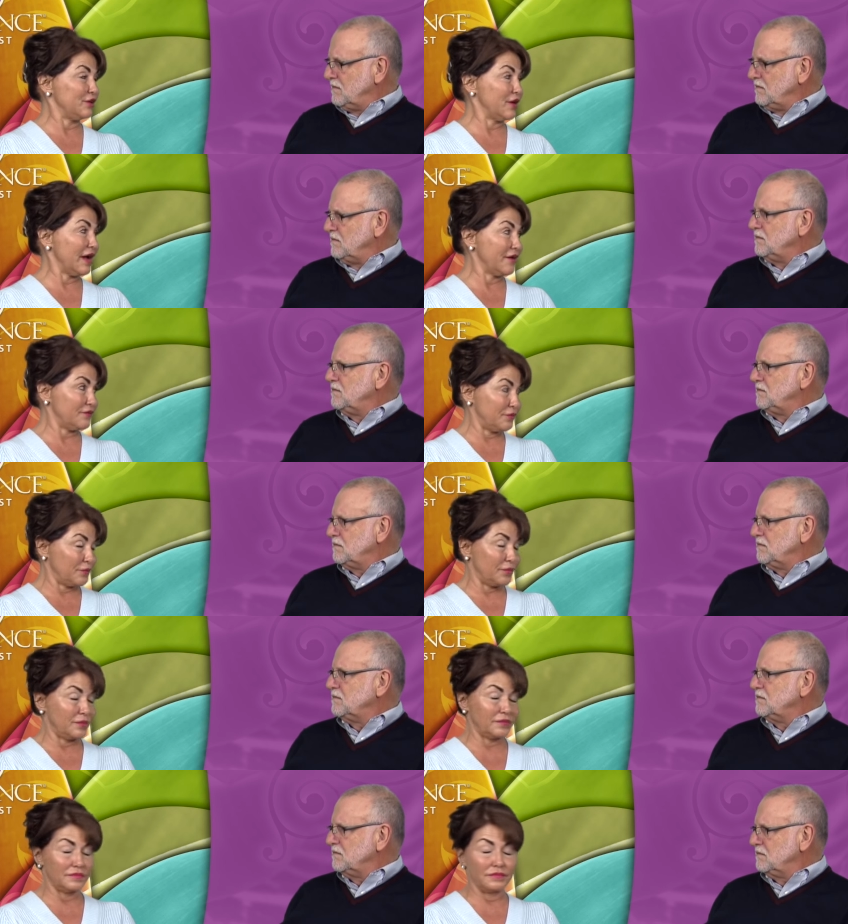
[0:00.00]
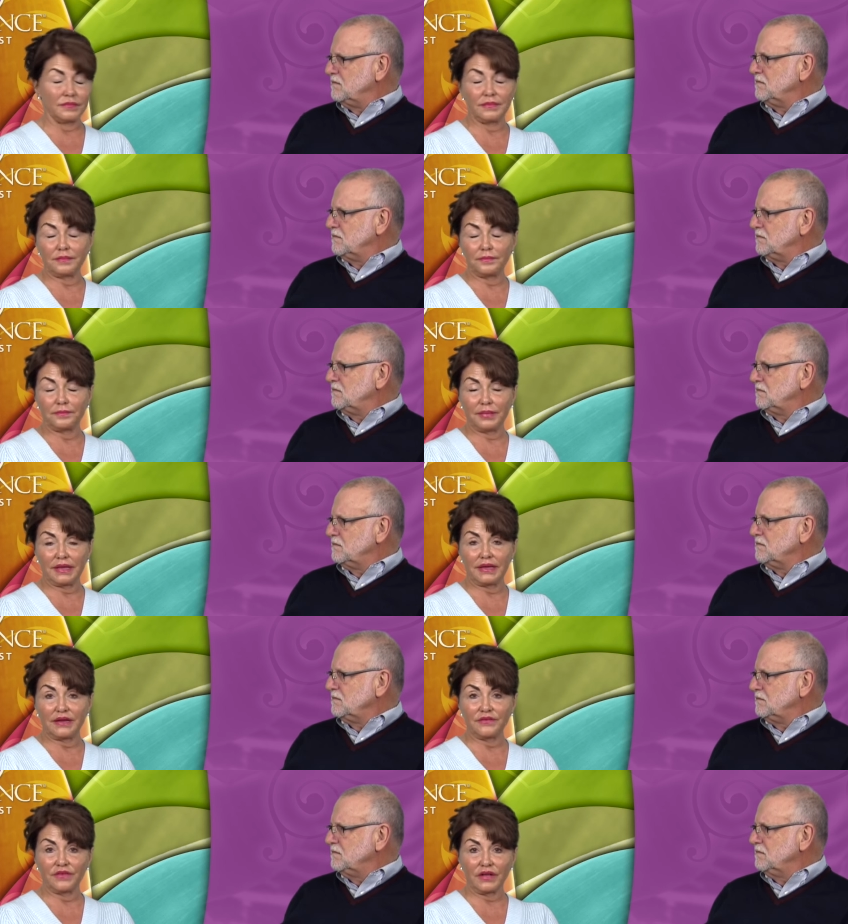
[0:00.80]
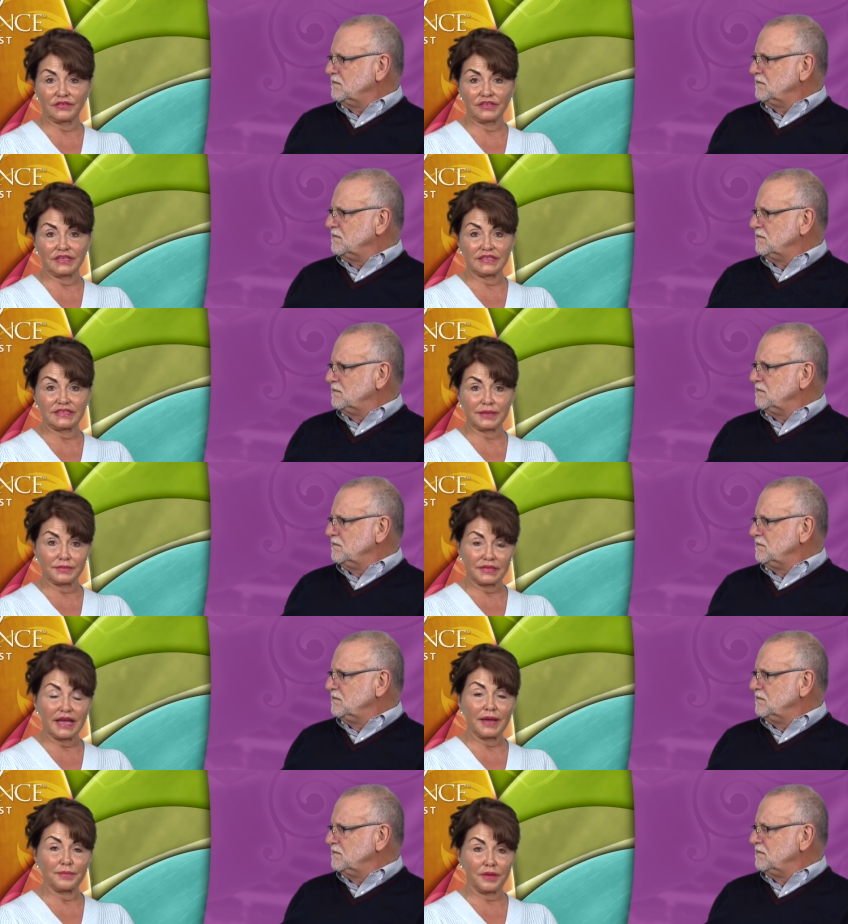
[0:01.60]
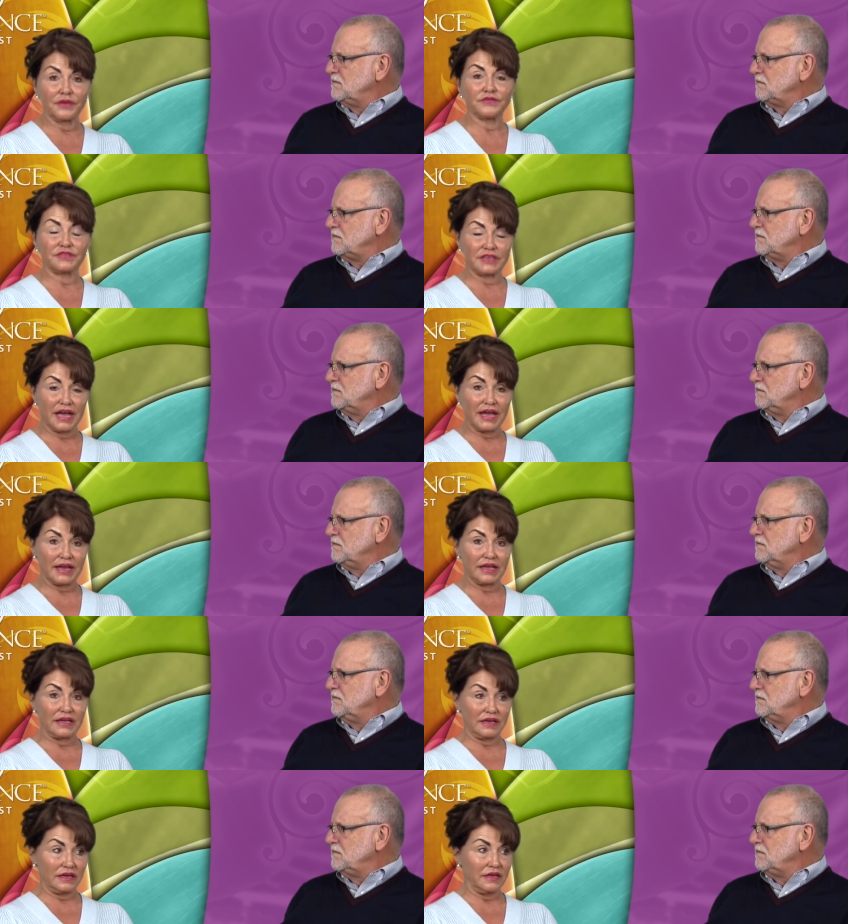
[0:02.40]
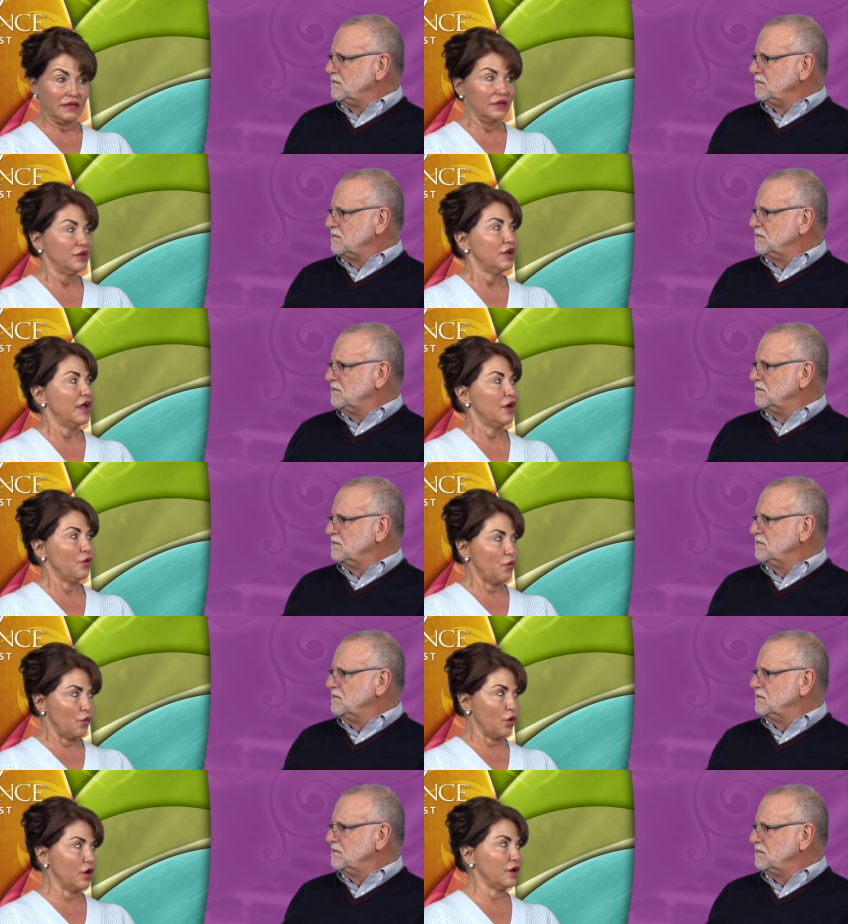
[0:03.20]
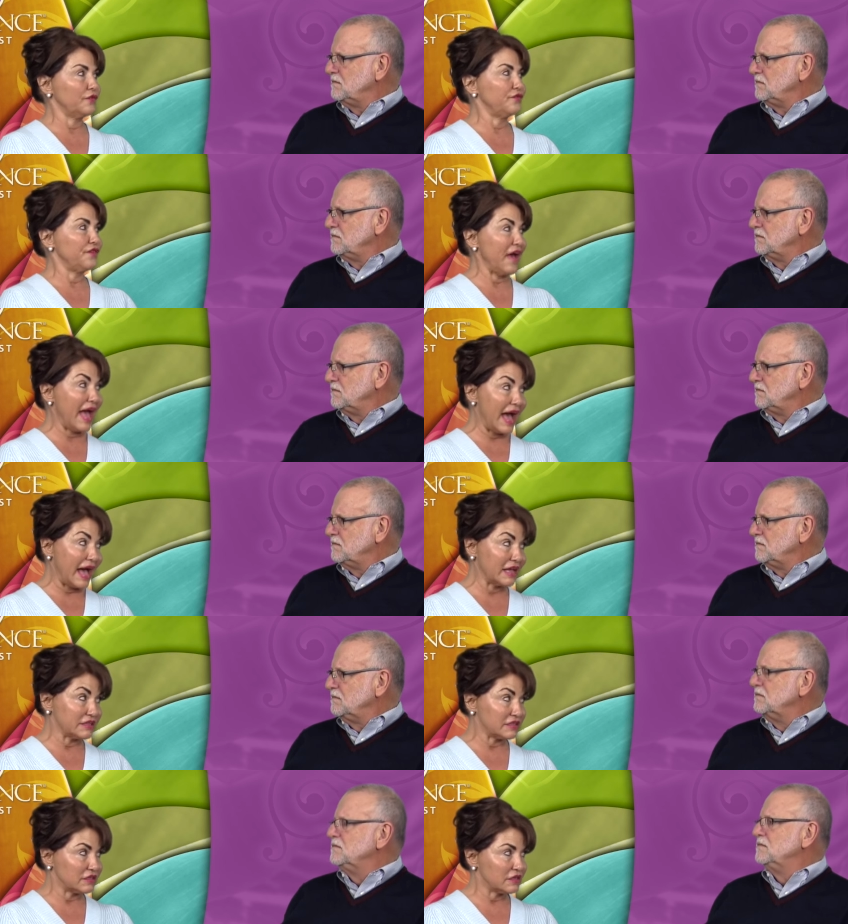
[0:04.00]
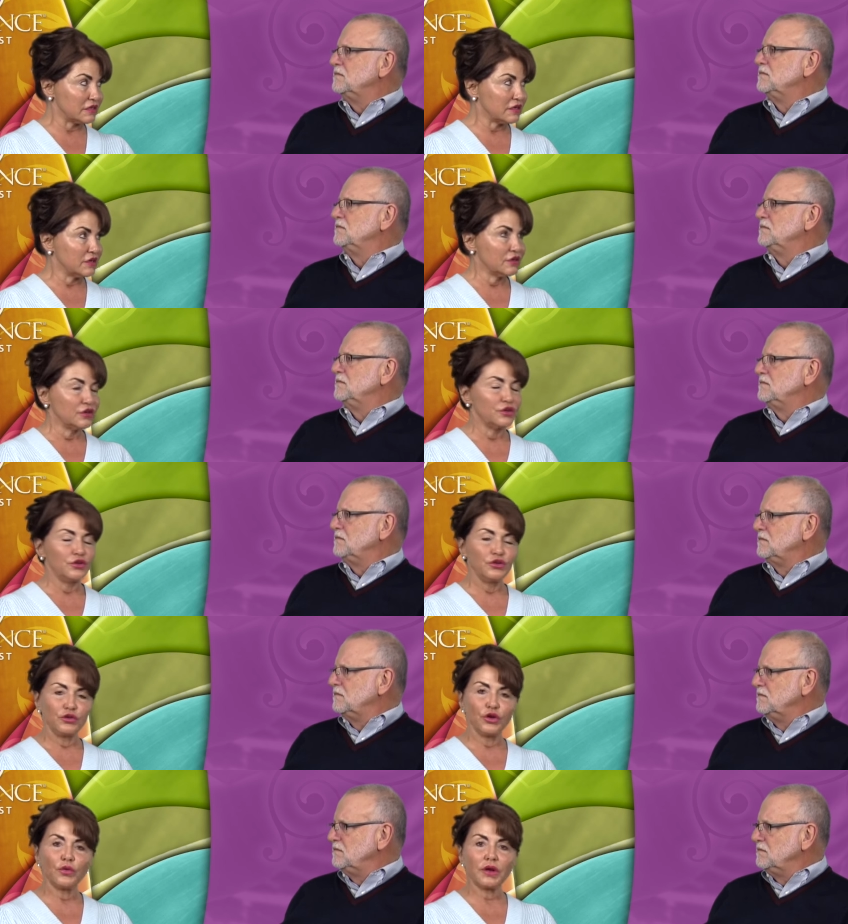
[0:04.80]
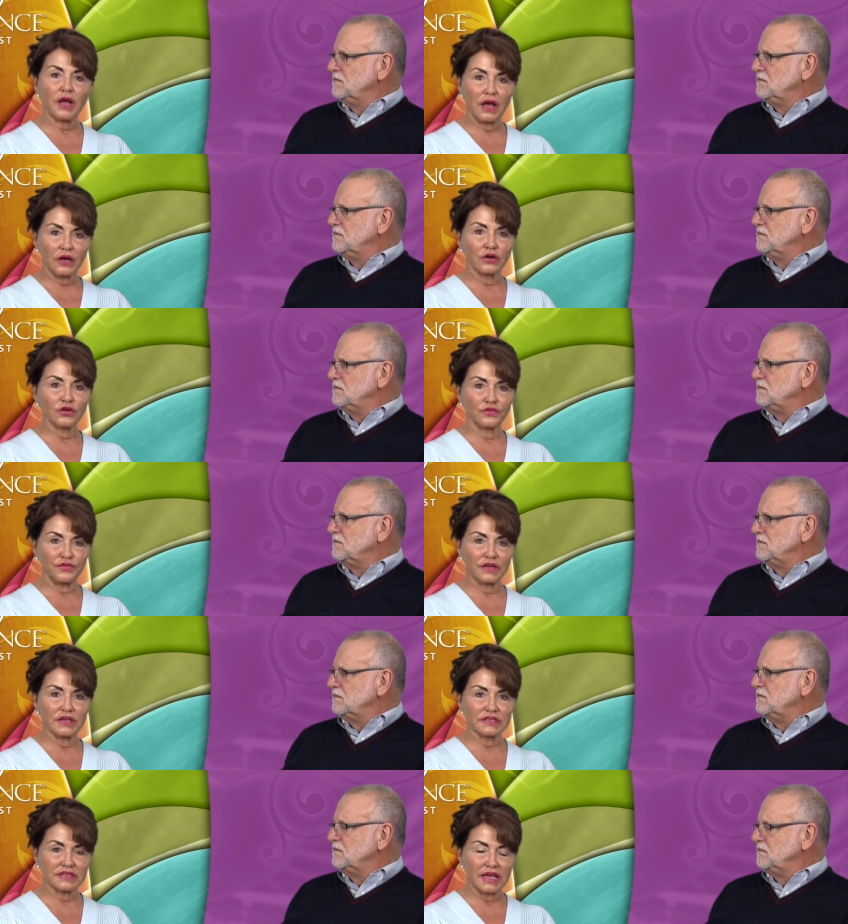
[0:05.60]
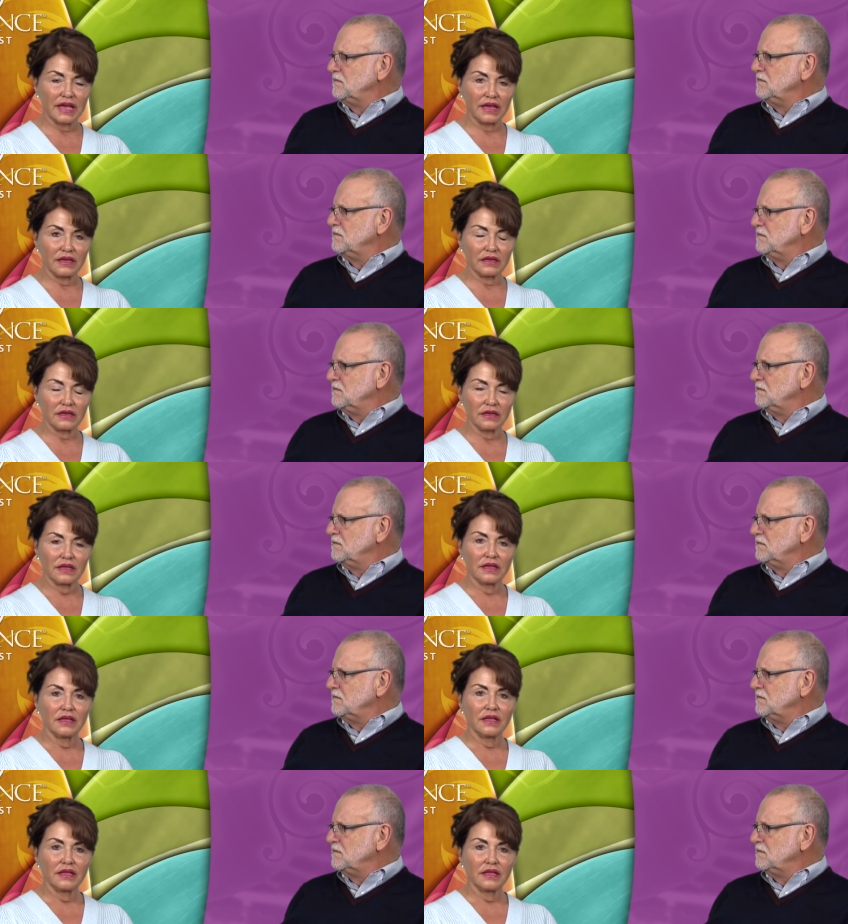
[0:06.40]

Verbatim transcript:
Speaker 1: you have been involved in some type of diet or fast, you know what hunger feels like.